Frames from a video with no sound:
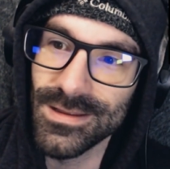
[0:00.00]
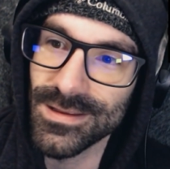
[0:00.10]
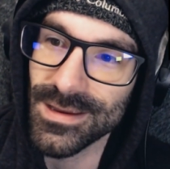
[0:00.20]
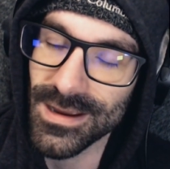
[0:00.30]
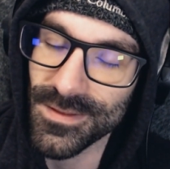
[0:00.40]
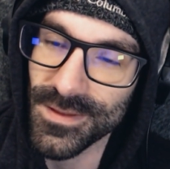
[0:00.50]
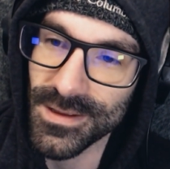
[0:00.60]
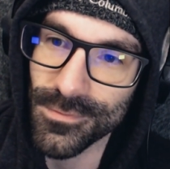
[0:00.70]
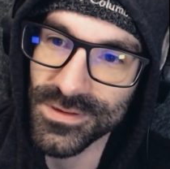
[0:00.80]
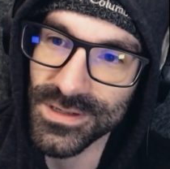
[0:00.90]
Yeah, I think
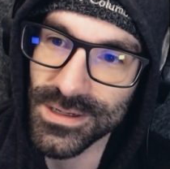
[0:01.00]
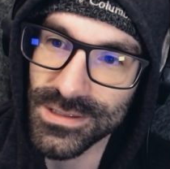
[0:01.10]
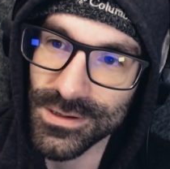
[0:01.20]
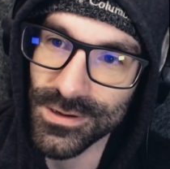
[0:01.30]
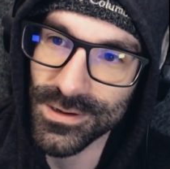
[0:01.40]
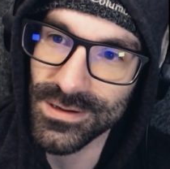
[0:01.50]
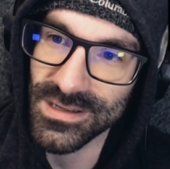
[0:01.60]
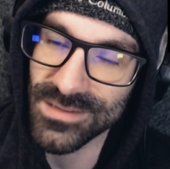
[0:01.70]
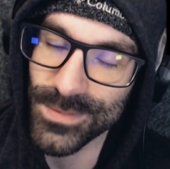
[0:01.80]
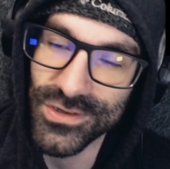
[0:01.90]
the results here,
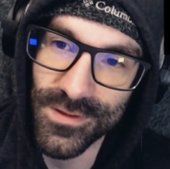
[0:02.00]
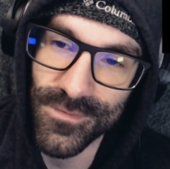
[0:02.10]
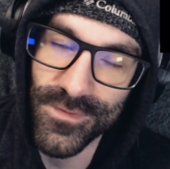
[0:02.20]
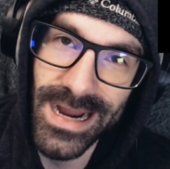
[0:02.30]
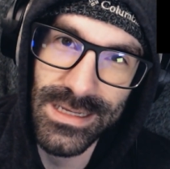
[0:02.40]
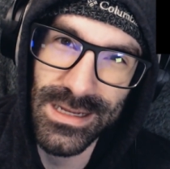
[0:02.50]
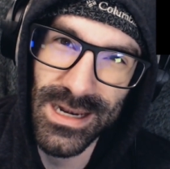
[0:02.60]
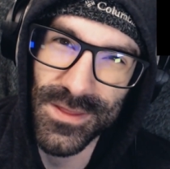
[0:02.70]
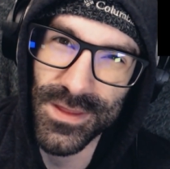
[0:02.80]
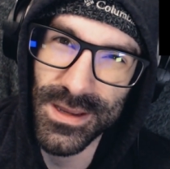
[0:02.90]
especially the fact that I
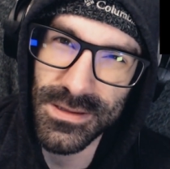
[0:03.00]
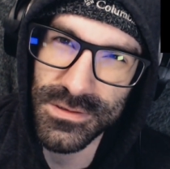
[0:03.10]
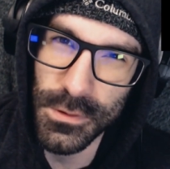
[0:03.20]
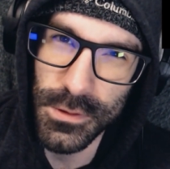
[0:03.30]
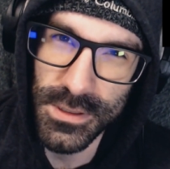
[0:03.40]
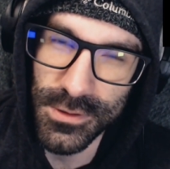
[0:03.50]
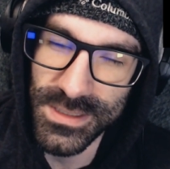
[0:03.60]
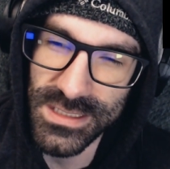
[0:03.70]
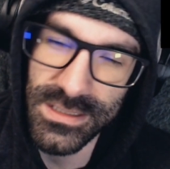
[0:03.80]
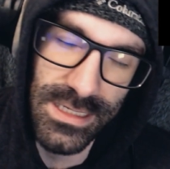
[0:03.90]
think there's only going to be
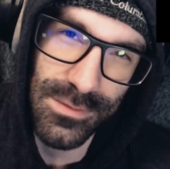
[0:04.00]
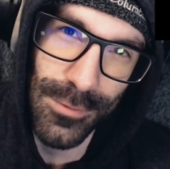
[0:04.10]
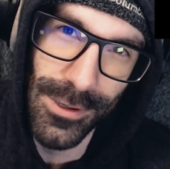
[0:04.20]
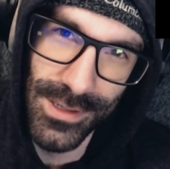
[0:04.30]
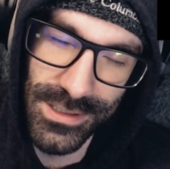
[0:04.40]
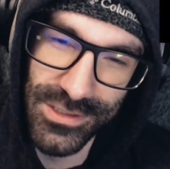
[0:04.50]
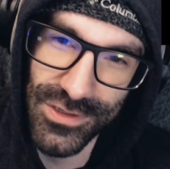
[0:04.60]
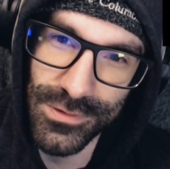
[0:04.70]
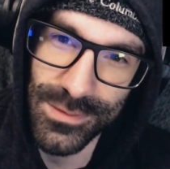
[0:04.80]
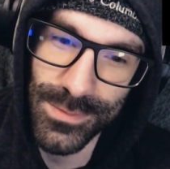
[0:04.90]
6 wildcards chosen,